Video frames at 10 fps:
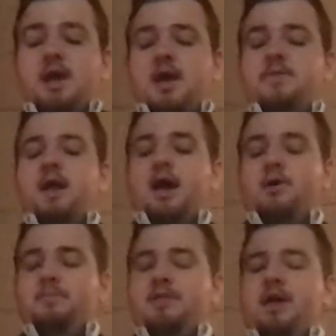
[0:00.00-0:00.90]
and to
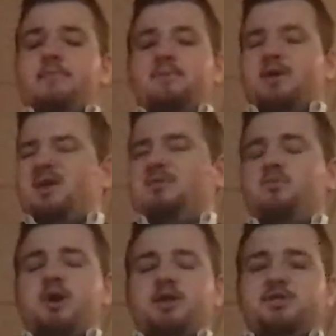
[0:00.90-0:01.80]
help them in
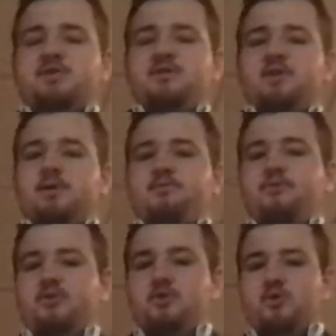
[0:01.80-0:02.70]
ways of giving them
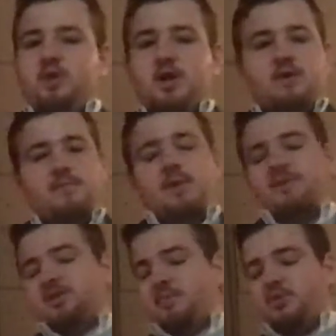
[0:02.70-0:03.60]
food, maybe
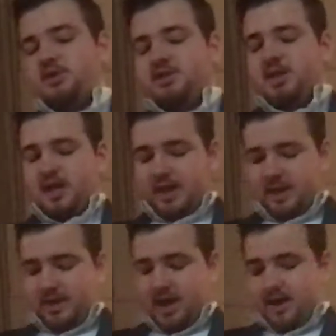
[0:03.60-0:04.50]
somewhere to stay
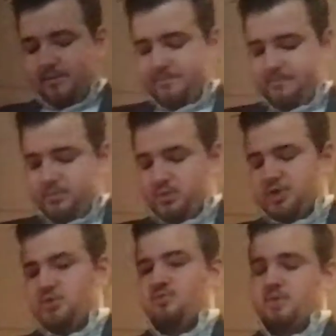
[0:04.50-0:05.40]
like that,
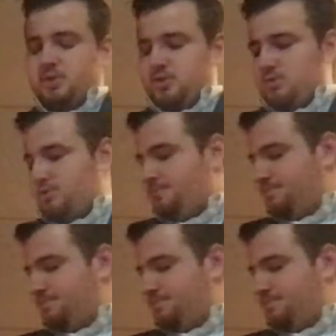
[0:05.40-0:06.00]
which is really cool.